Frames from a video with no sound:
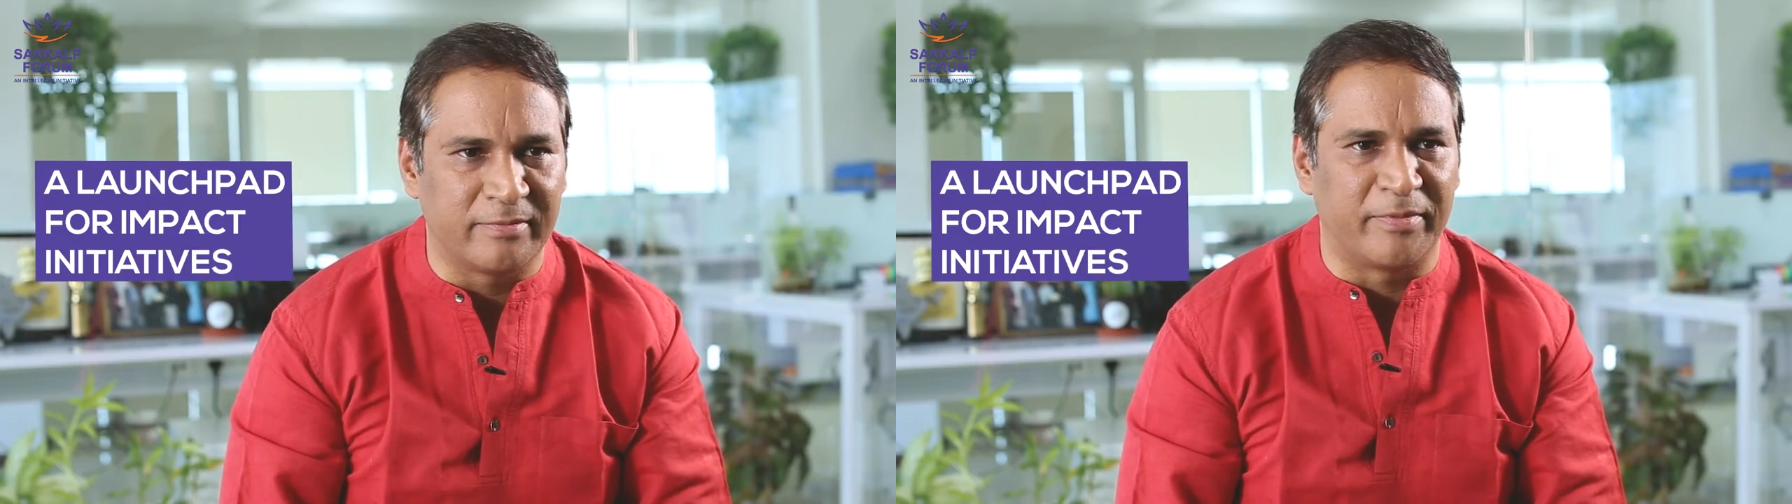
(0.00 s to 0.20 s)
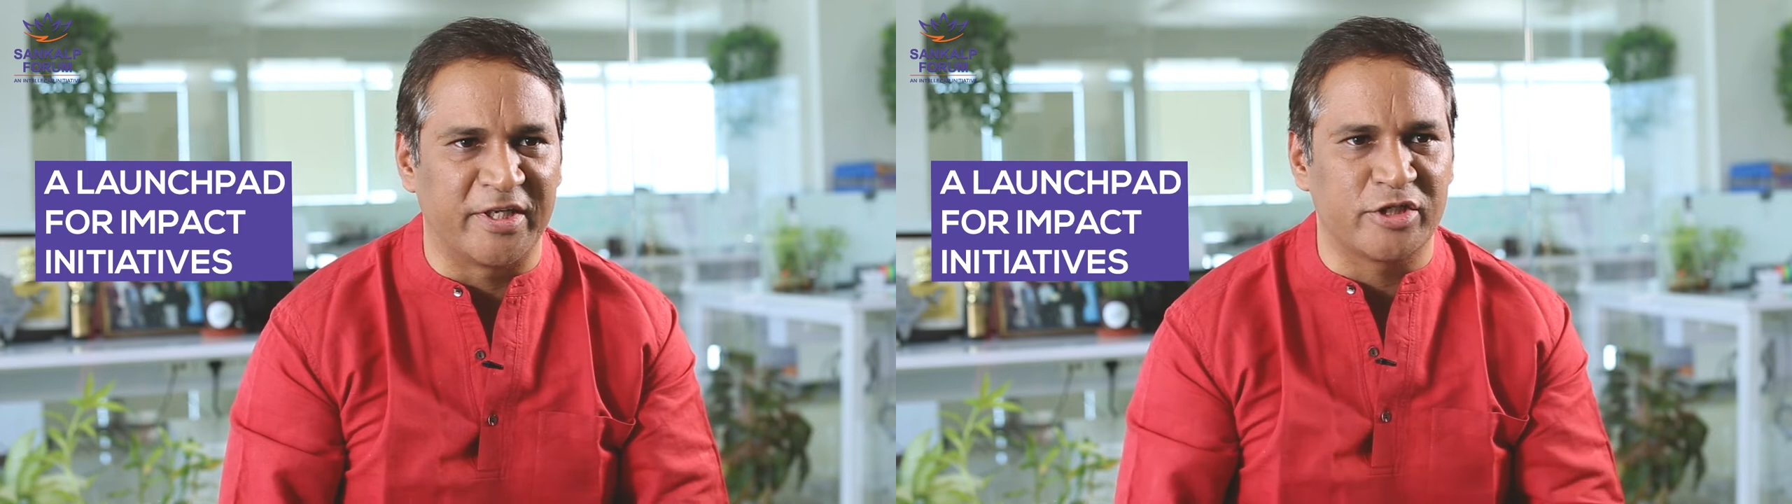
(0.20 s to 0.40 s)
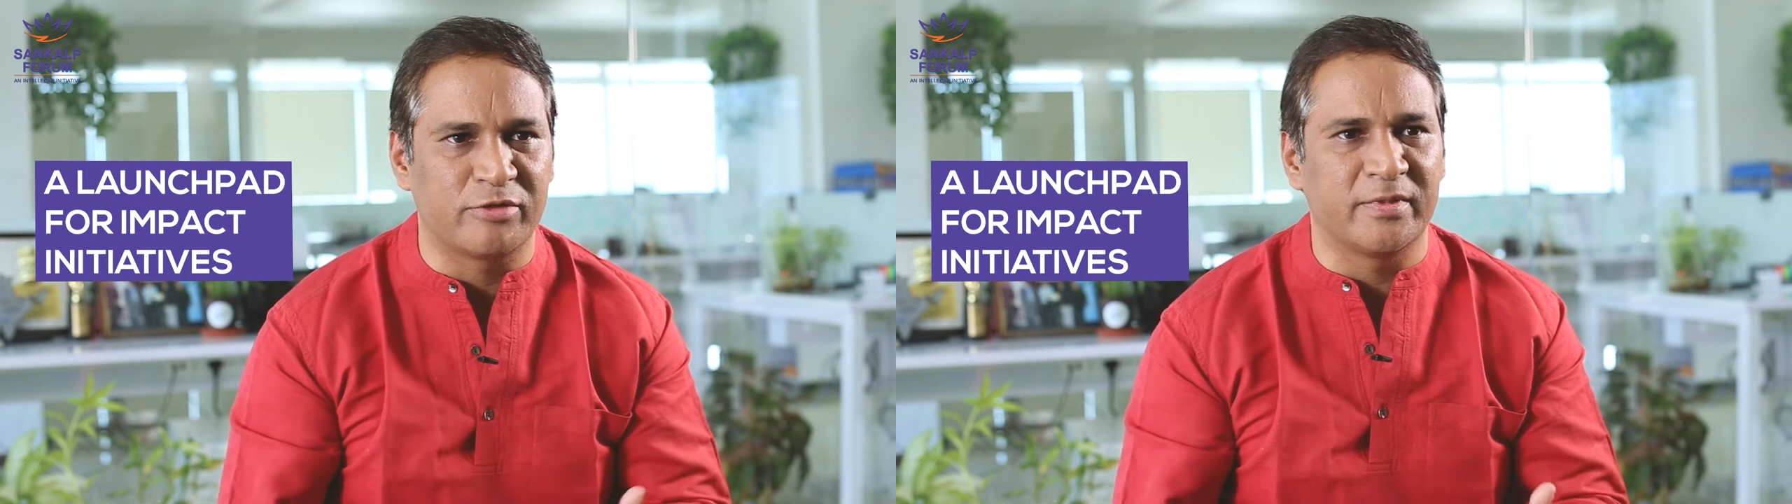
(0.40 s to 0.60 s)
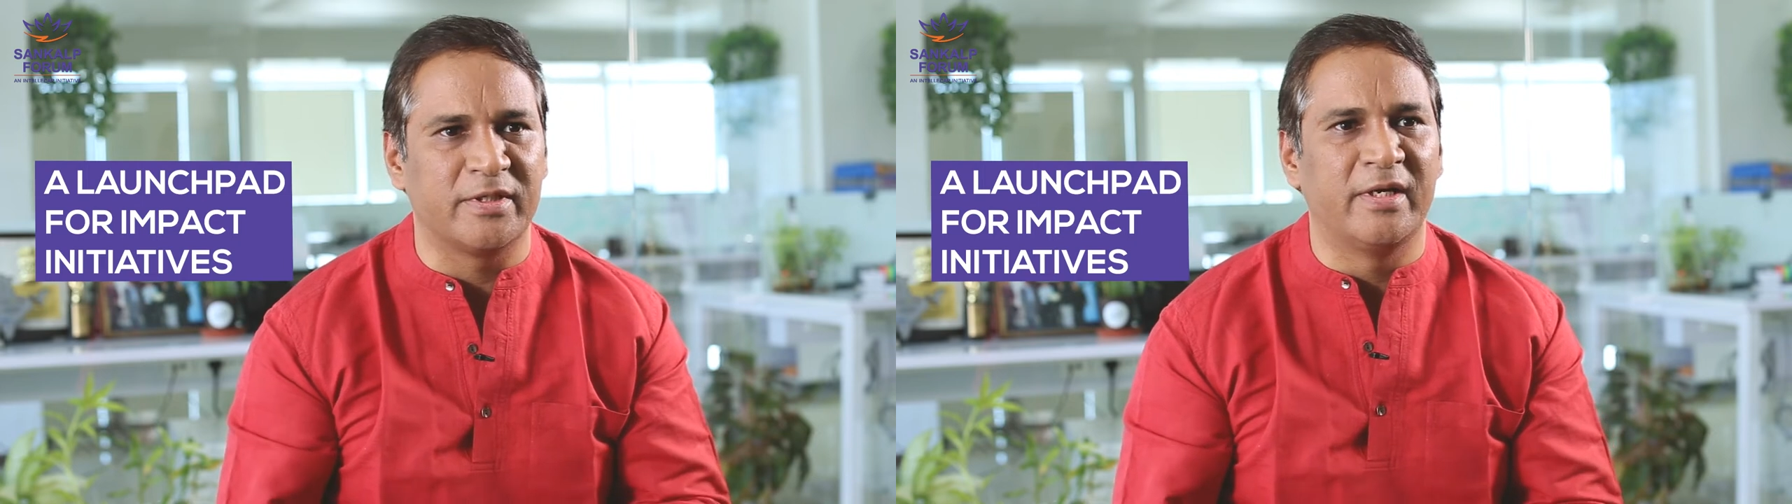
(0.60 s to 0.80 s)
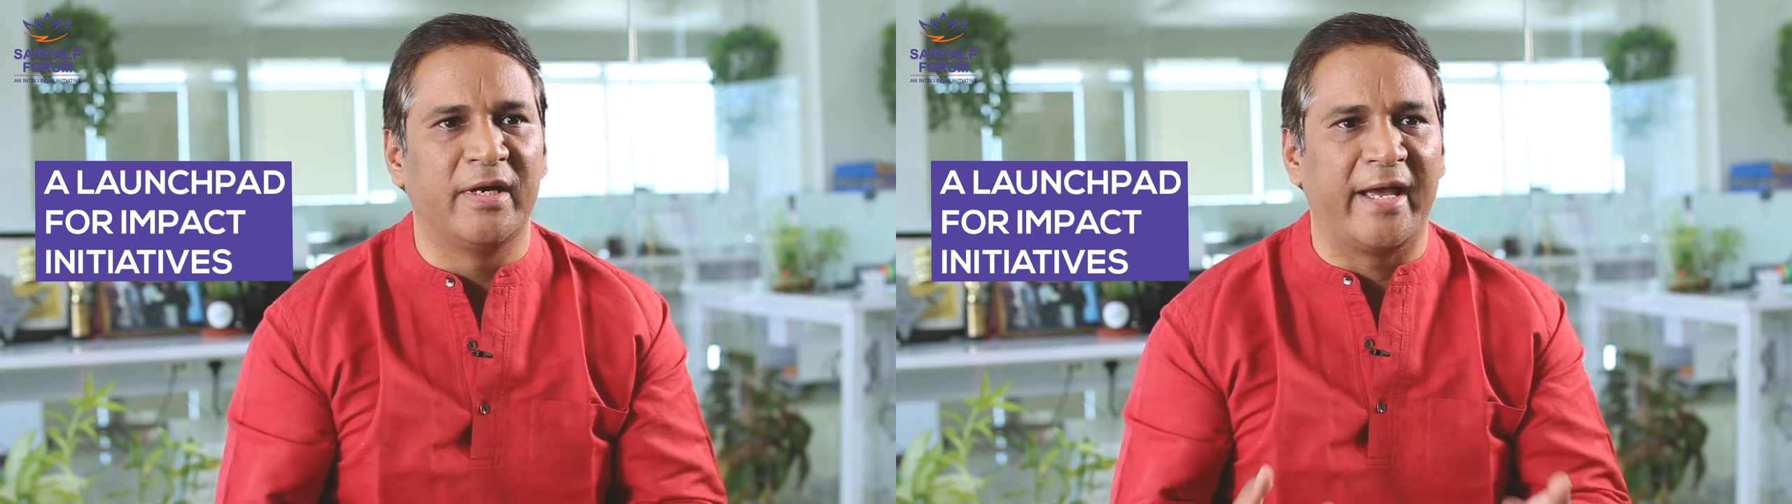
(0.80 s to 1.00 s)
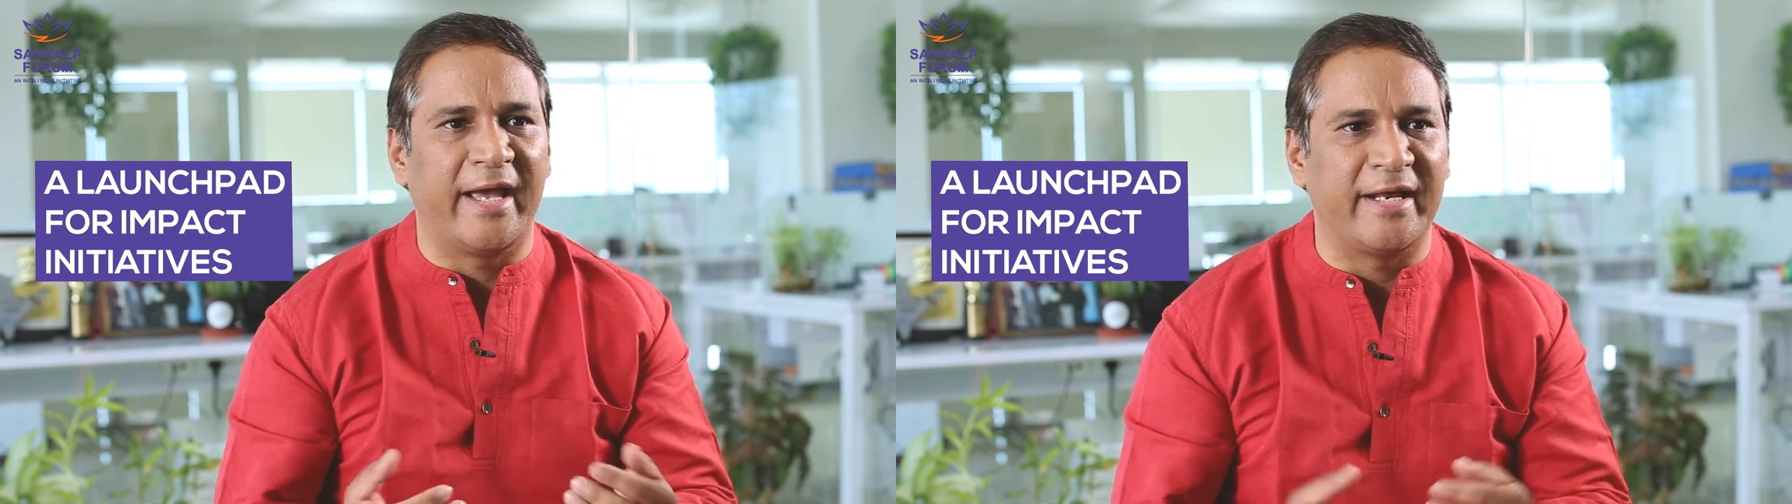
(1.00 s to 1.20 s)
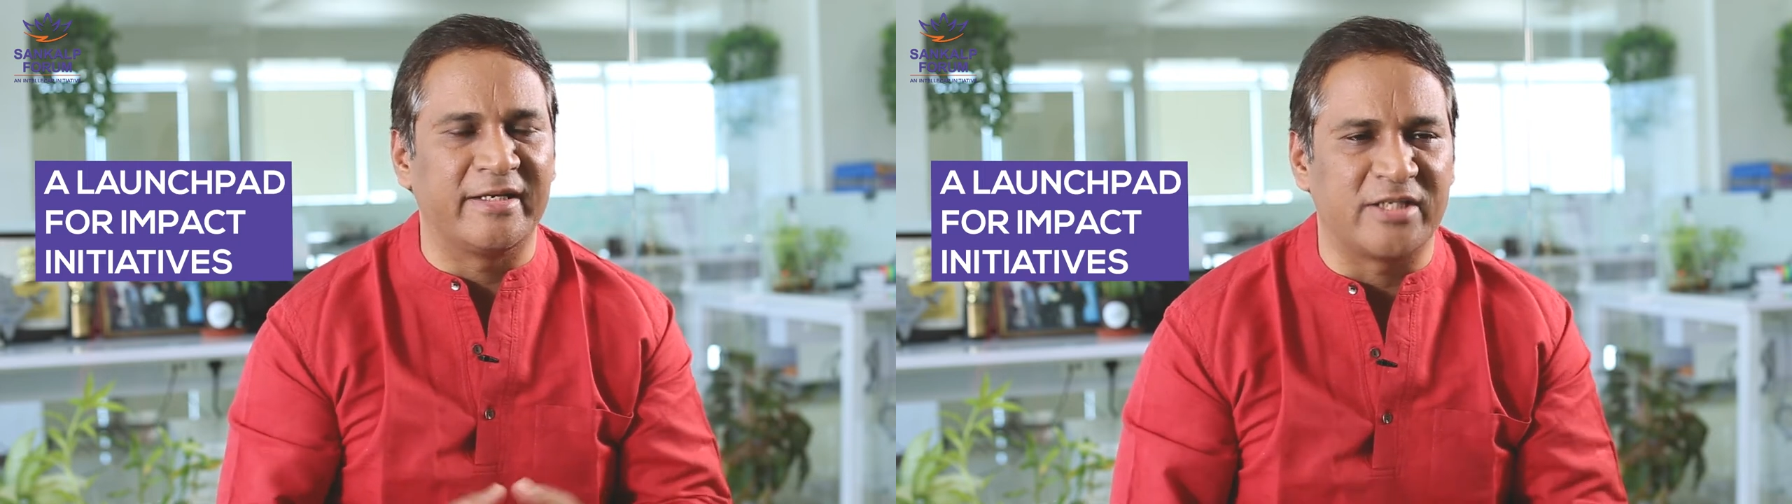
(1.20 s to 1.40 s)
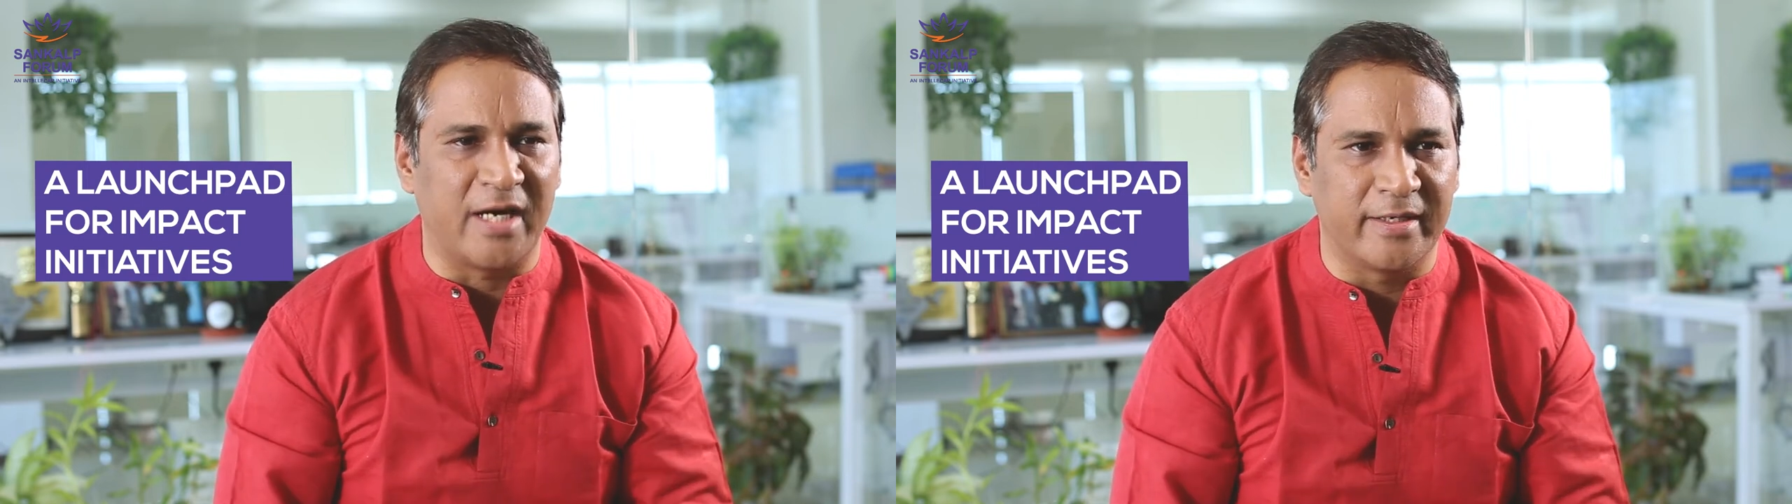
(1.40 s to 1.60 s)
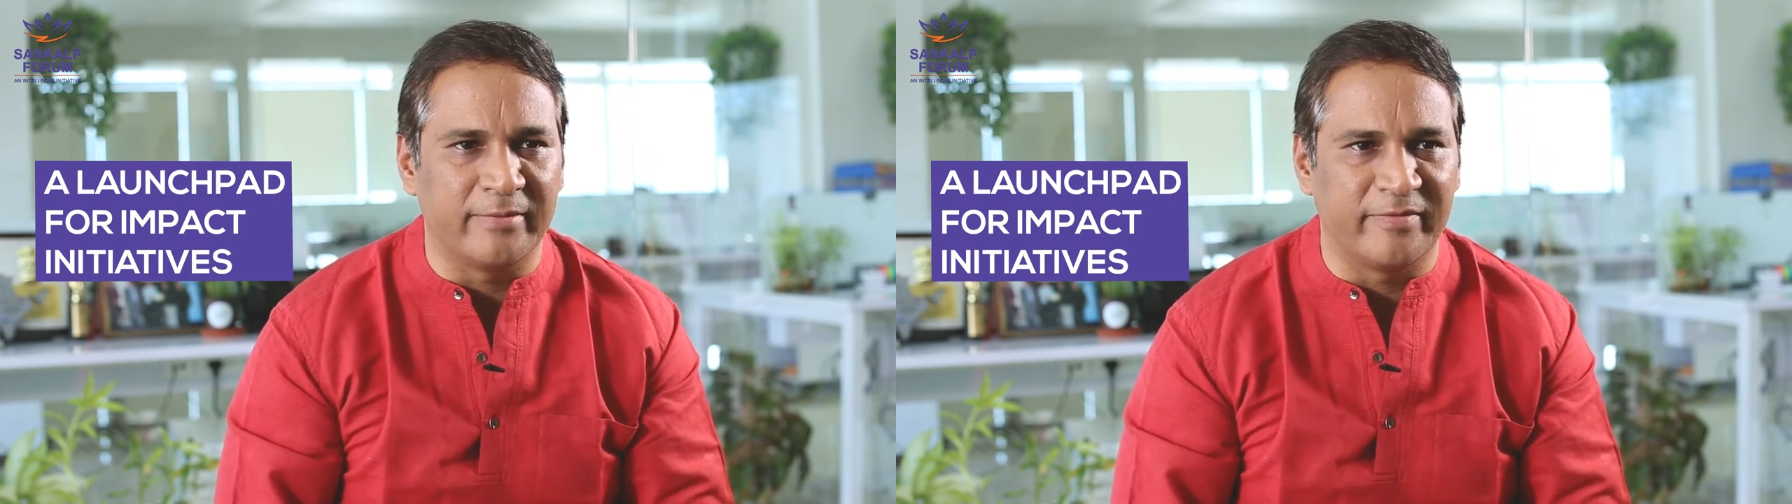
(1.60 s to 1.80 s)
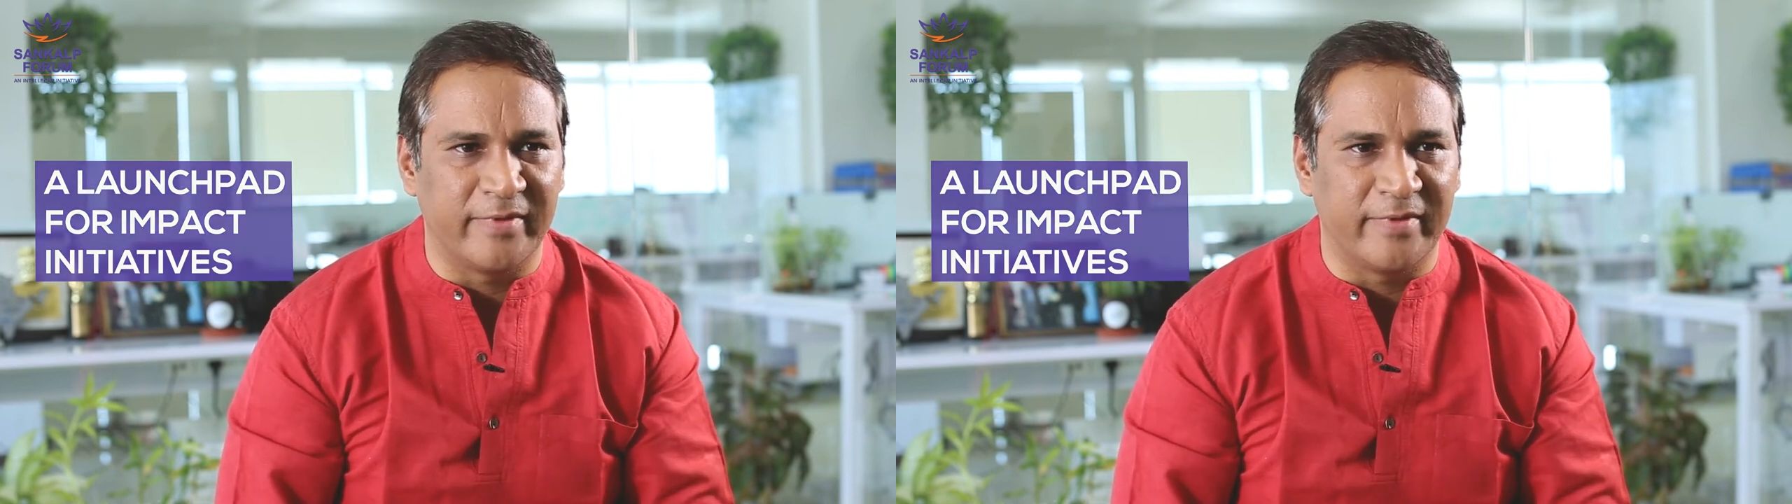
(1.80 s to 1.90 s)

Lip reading: PRISM, and Startup